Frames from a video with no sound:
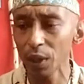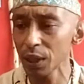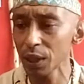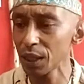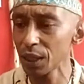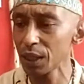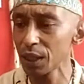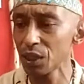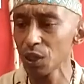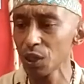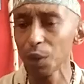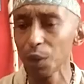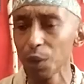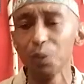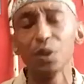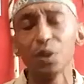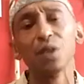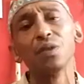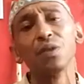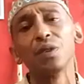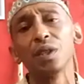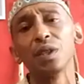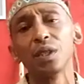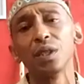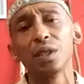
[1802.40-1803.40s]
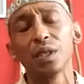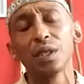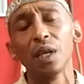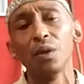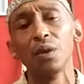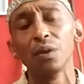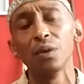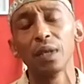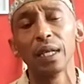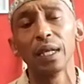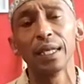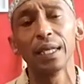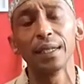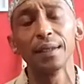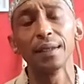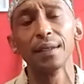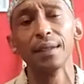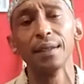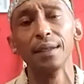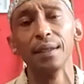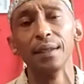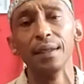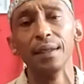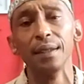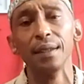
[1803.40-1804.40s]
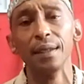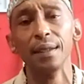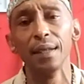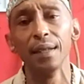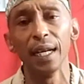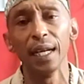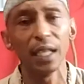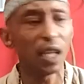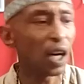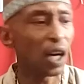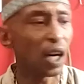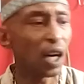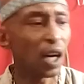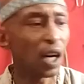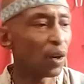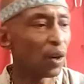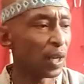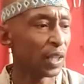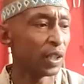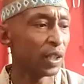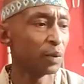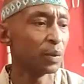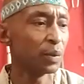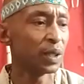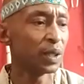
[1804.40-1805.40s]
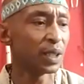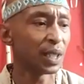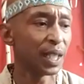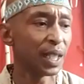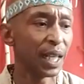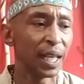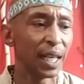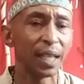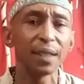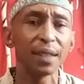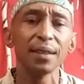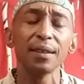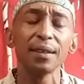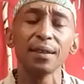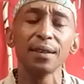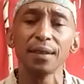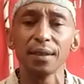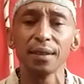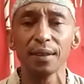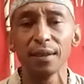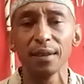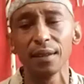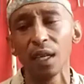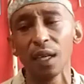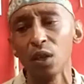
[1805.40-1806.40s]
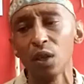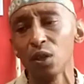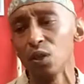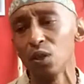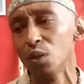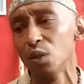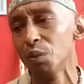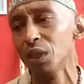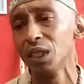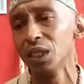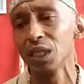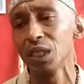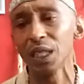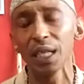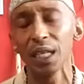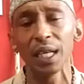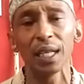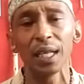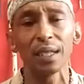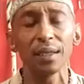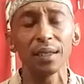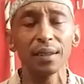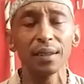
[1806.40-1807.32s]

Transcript: his shapeshifters sound like. I know how animals react, how humans react.